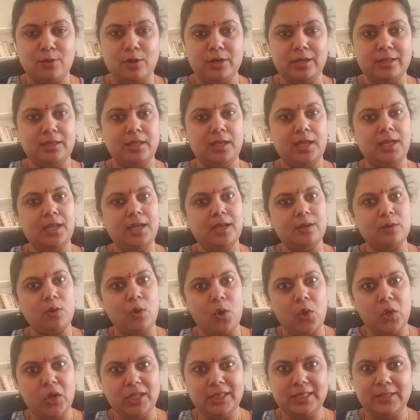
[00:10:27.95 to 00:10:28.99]
or they get
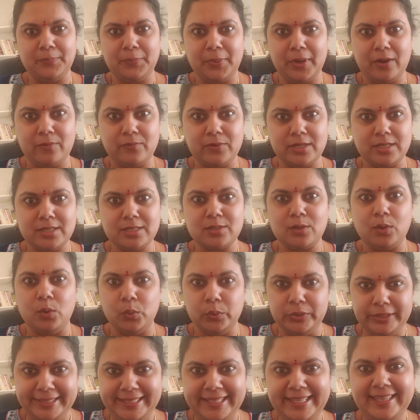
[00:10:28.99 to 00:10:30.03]
all the powers
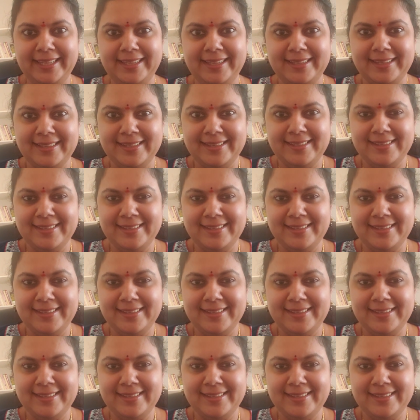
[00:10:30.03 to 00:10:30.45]
only